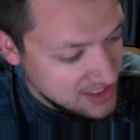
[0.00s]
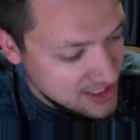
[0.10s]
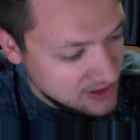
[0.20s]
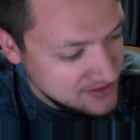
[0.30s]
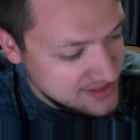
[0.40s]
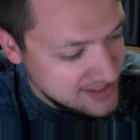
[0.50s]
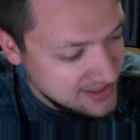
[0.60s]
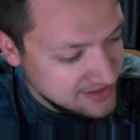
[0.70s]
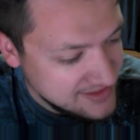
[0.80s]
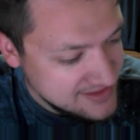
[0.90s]
I would
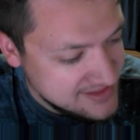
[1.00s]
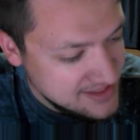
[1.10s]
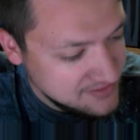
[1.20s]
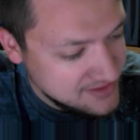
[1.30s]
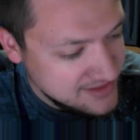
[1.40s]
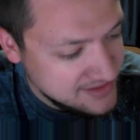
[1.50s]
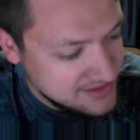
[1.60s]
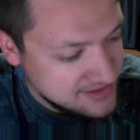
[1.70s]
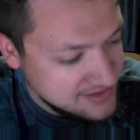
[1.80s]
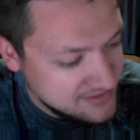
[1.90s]
take the
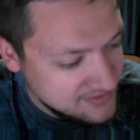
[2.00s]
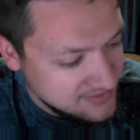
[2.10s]
Celtics,